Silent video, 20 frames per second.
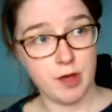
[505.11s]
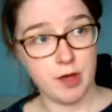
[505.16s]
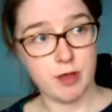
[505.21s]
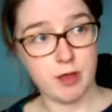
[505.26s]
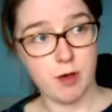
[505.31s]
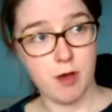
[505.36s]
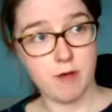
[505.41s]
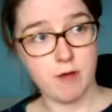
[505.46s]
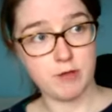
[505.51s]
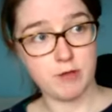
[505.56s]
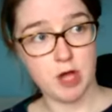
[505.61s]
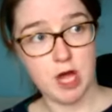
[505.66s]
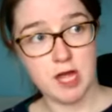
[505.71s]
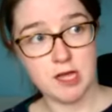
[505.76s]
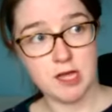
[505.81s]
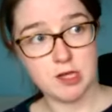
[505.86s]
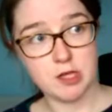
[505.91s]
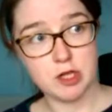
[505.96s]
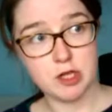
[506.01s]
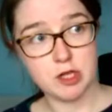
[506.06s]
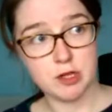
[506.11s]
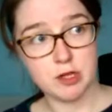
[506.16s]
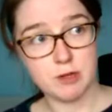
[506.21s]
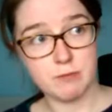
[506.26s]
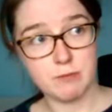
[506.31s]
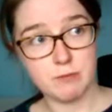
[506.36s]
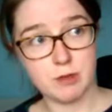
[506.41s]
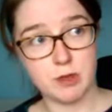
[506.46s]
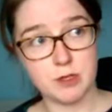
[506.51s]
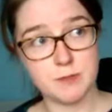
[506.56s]
although I've changed
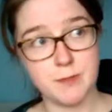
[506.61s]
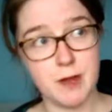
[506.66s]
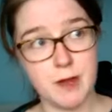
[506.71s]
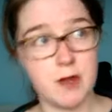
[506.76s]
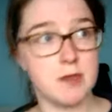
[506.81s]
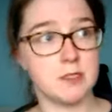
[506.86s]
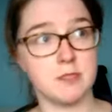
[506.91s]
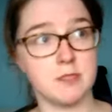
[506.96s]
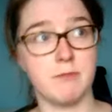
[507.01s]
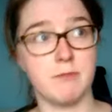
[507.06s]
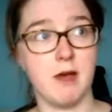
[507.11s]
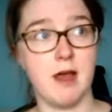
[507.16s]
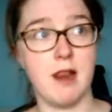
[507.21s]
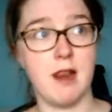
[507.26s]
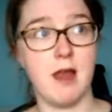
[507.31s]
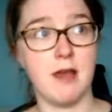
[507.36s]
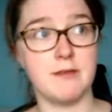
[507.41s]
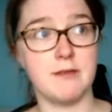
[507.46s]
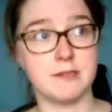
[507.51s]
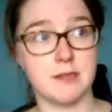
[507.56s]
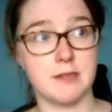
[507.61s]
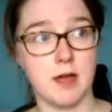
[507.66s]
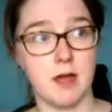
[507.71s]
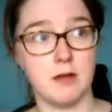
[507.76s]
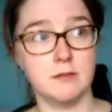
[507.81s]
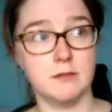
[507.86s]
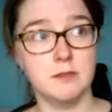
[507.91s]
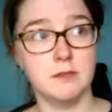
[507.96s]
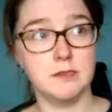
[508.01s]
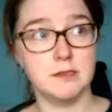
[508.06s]
those parts of my
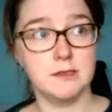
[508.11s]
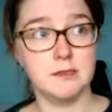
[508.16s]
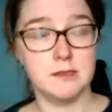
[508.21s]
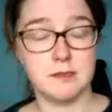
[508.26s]
lifestyle,